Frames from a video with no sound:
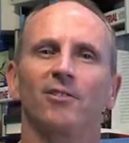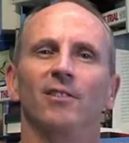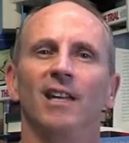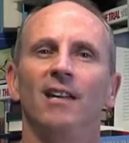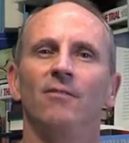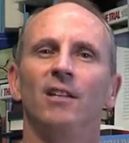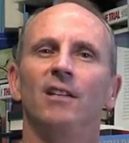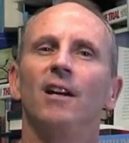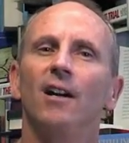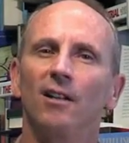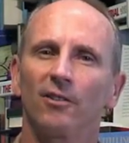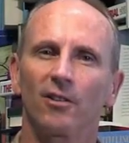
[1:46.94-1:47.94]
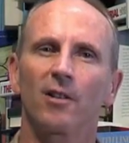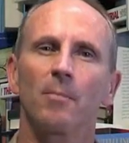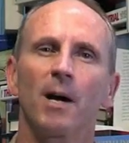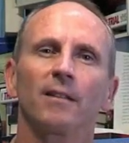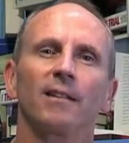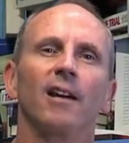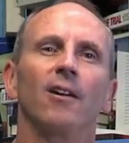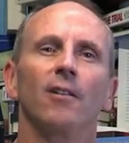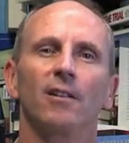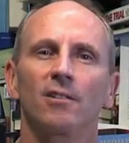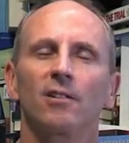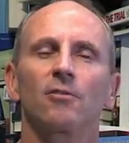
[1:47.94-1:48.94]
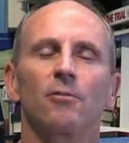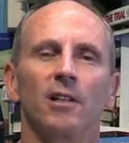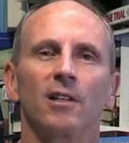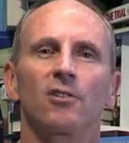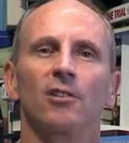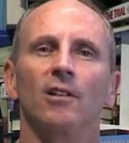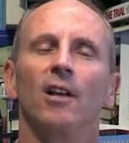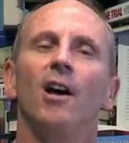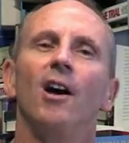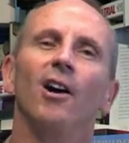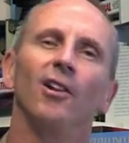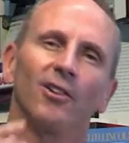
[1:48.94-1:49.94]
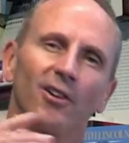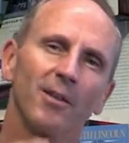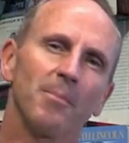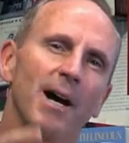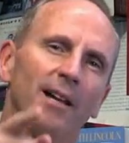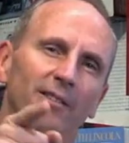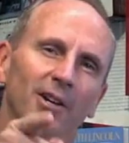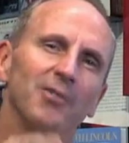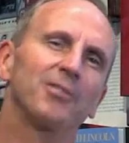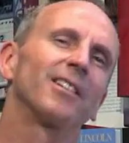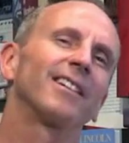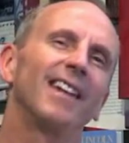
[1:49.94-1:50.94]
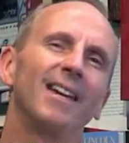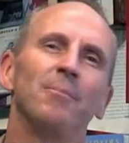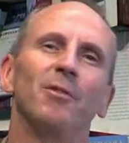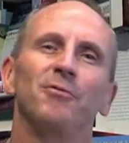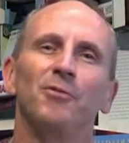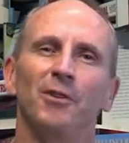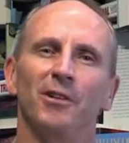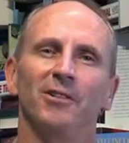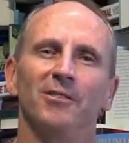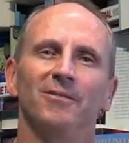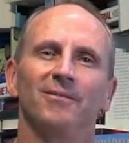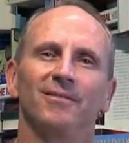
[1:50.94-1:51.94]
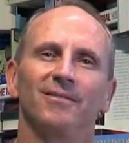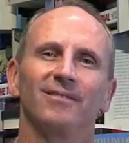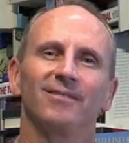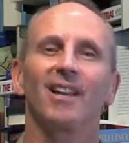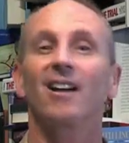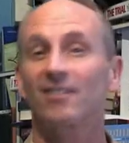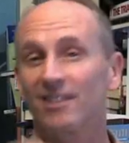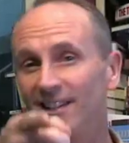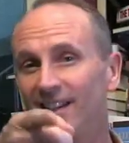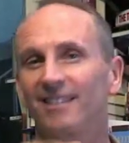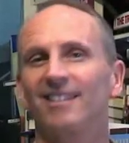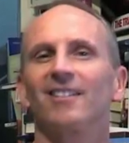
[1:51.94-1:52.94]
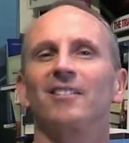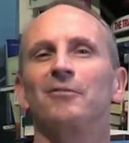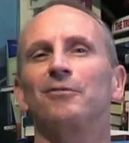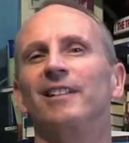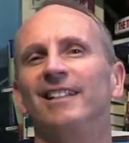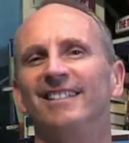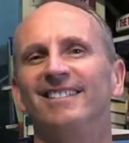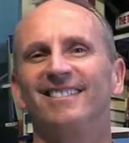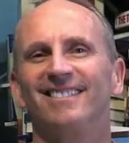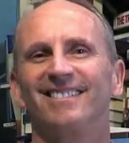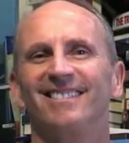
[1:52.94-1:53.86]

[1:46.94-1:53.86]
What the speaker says: about your Navy, learn about the heritage and tradition. Learn about those that came before you. I'll see you out there in the fleet.